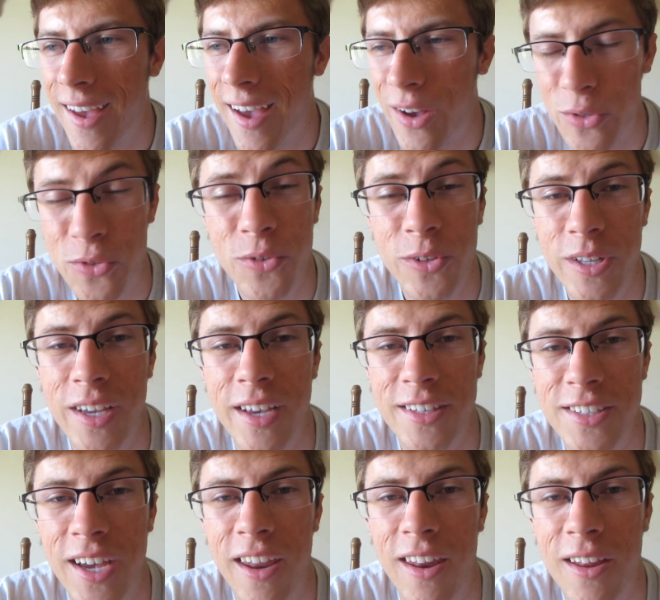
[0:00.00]
I was really
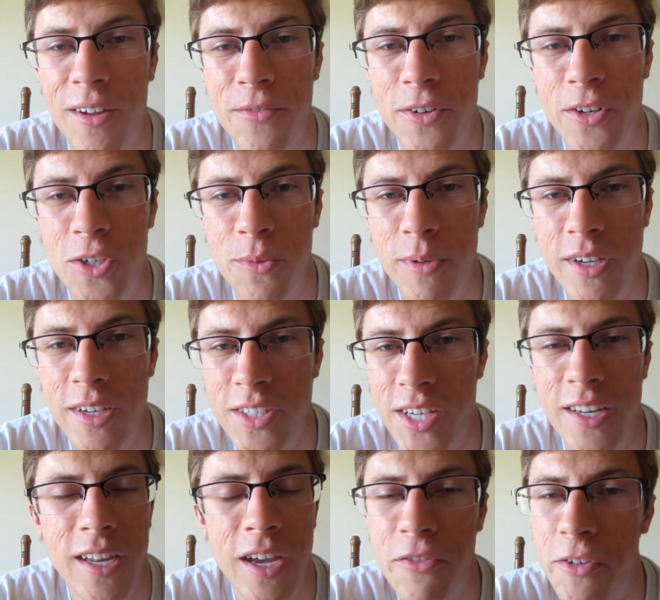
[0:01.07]
excited at first because
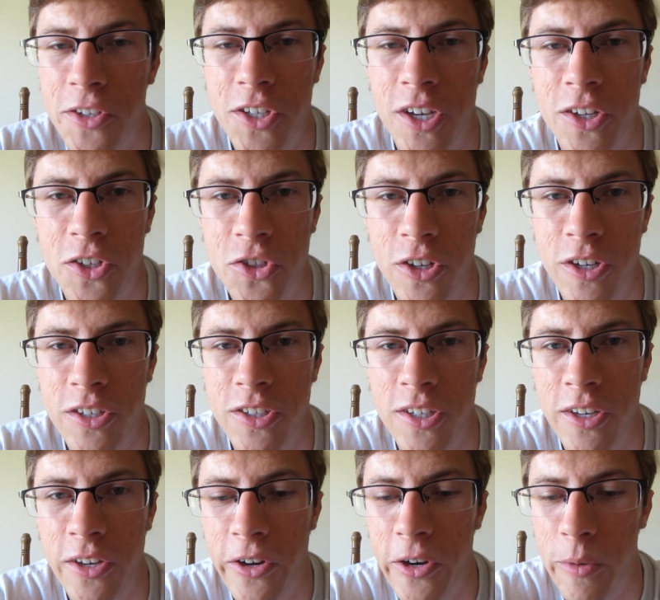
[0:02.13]
I never saw trucks
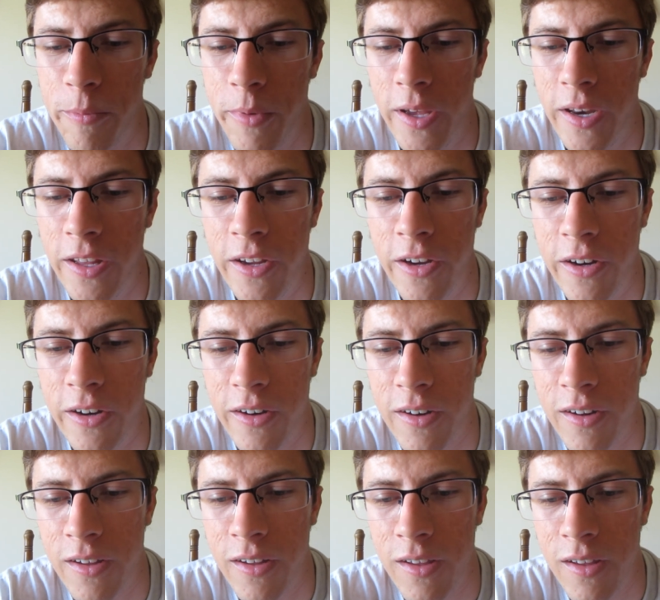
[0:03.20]
in Europe, and here
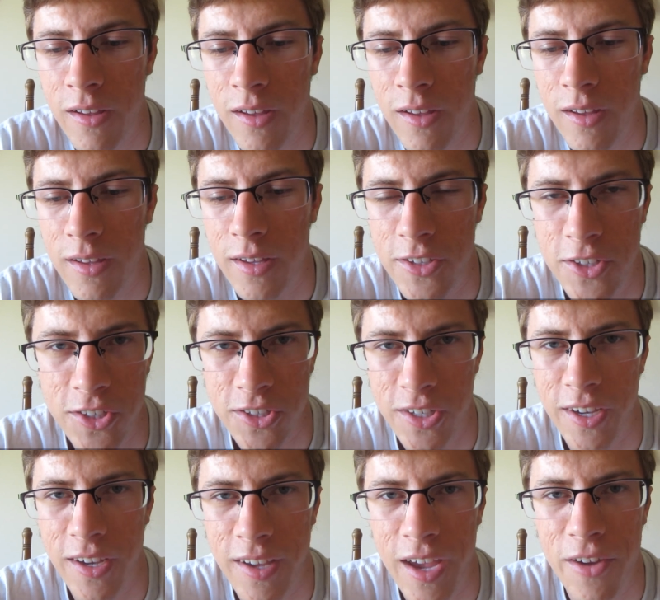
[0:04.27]
it's just
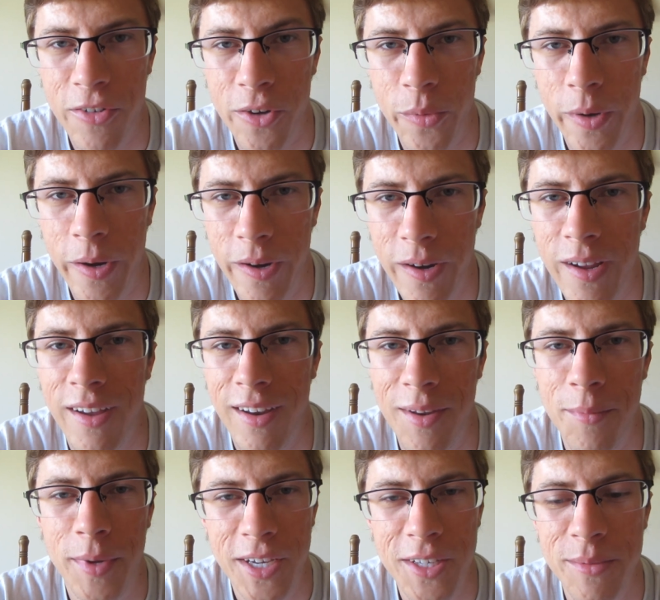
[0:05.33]
like everywhere, and
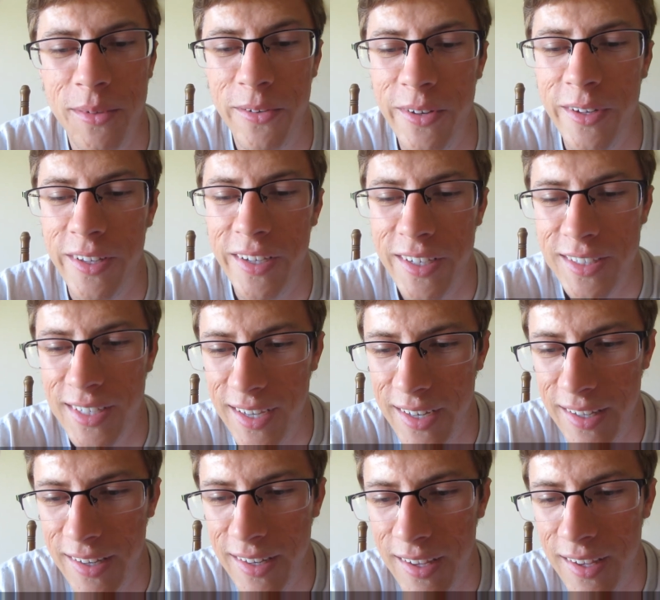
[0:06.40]
it makes me really
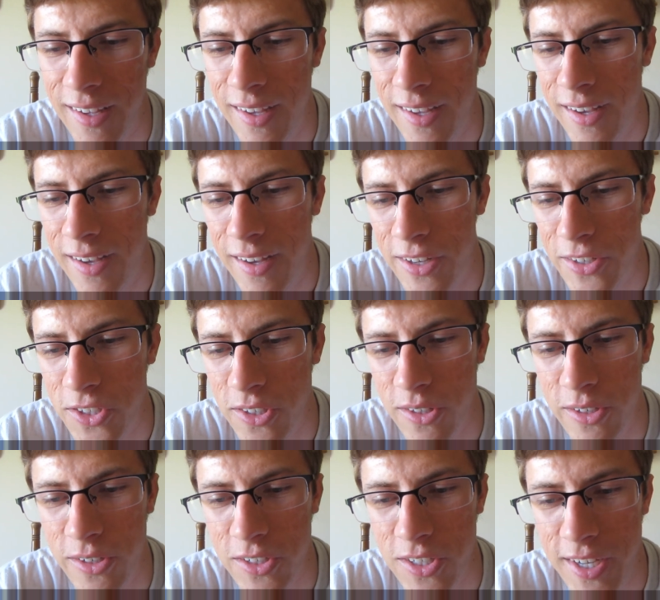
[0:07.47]
excited. Also,
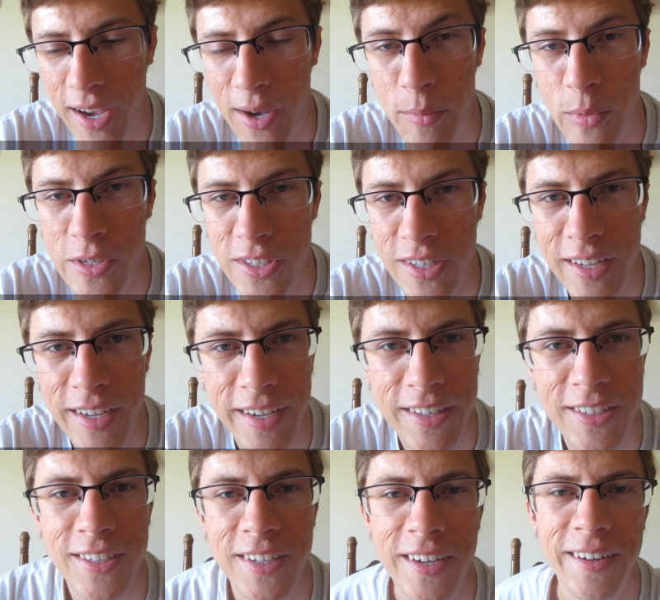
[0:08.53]
there's cowboys and
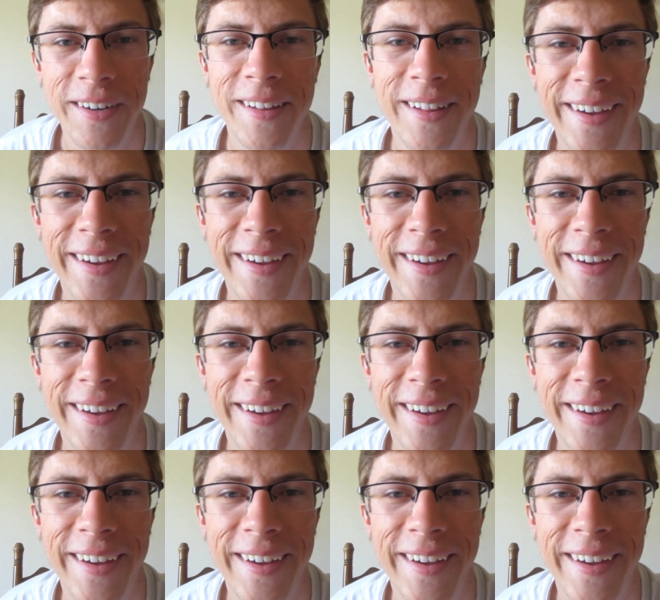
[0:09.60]
hicks here.